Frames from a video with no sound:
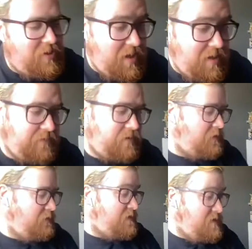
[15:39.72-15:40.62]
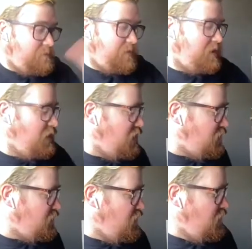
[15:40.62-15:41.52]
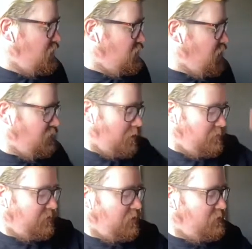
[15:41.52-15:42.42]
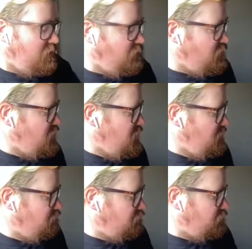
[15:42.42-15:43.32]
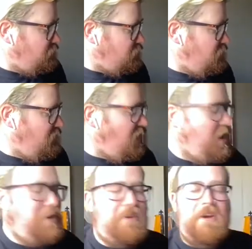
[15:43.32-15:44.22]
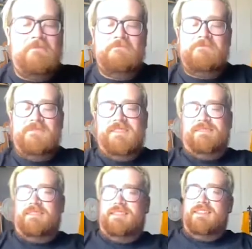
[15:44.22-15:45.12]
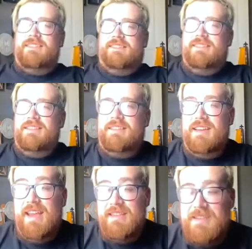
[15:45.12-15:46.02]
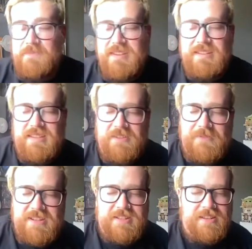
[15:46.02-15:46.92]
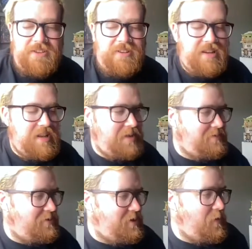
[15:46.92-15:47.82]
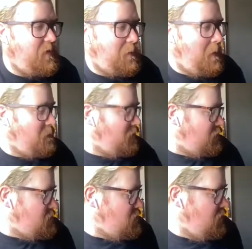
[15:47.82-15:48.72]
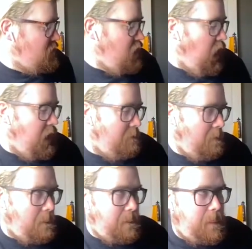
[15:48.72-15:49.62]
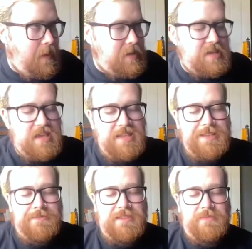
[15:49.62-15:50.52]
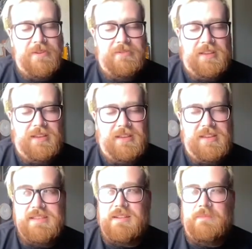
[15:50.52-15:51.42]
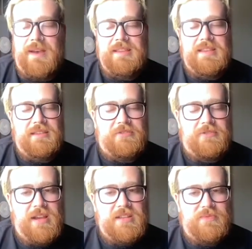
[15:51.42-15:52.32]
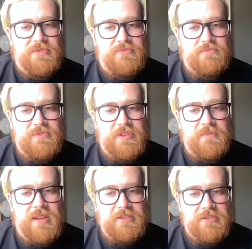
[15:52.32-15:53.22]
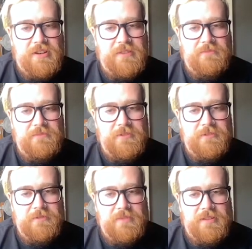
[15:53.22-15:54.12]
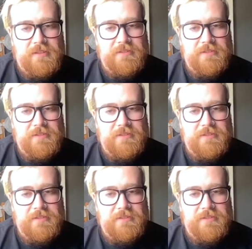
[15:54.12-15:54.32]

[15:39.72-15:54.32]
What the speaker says: thing for visibility and less homophobia, but I don't know. Again, this brings into the question the whole idea what the show is about, and the thesis was about like, is it a bad thing that drag has become so mainstream? You know what I mean?